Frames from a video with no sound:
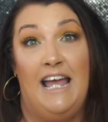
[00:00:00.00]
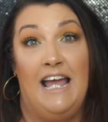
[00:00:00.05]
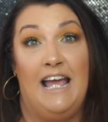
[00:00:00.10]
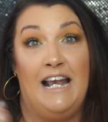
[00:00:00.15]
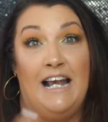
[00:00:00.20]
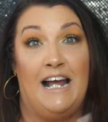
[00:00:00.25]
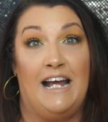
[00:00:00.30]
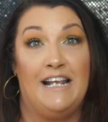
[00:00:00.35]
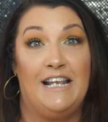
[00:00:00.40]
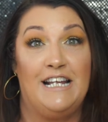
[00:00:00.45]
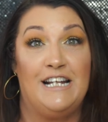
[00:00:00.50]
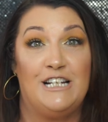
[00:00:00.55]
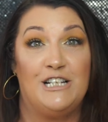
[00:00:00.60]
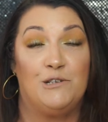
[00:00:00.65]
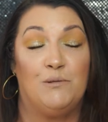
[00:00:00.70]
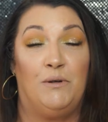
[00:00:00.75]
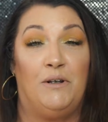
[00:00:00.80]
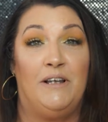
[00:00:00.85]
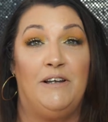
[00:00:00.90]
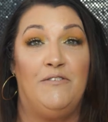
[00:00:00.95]
and I think
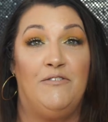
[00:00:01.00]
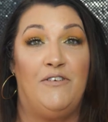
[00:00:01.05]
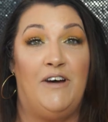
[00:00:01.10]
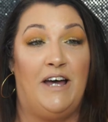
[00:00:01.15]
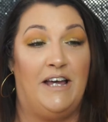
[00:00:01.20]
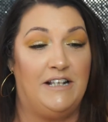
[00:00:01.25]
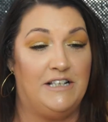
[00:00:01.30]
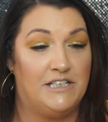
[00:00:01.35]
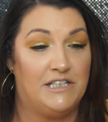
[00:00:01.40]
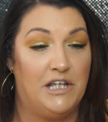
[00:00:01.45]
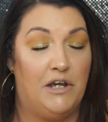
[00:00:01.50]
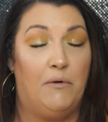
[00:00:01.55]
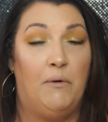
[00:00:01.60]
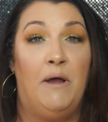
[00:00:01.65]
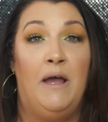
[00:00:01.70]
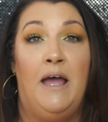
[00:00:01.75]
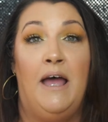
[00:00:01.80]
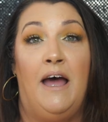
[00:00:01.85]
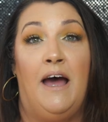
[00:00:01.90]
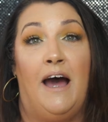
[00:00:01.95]
it's really fun. So
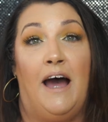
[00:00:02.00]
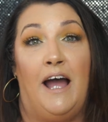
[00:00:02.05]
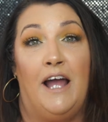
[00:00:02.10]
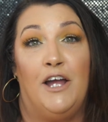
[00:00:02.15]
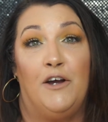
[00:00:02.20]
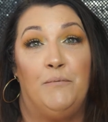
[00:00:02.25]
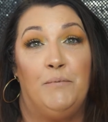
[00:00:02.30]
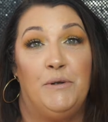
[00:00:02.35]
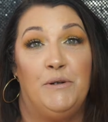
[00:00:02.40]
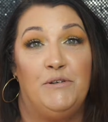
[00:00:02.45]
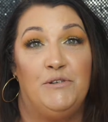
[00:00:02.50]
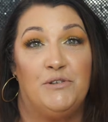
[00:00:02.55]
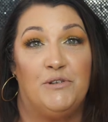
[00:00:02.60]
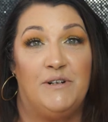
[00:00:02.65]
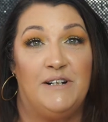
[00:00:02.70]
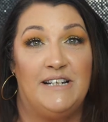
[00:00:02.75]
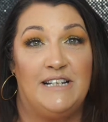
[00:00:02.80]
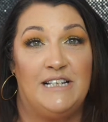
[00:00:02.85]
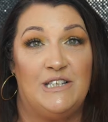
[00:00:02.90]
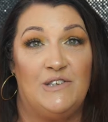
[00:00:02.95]
I hope you
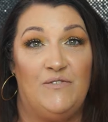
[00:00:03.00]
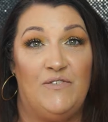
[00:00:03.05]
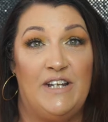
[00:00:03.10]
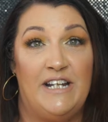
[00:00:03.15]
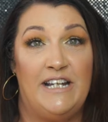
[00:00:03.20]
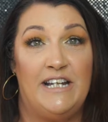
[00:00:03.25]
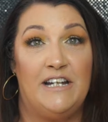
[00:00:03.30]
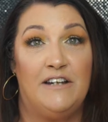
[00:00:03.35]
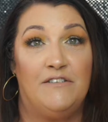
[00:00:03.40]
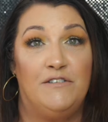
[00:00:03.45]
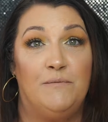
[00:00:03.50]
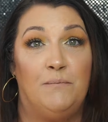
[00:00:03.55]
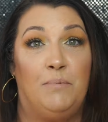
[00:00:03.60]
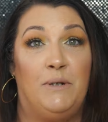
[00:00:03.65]
enjoyed this video.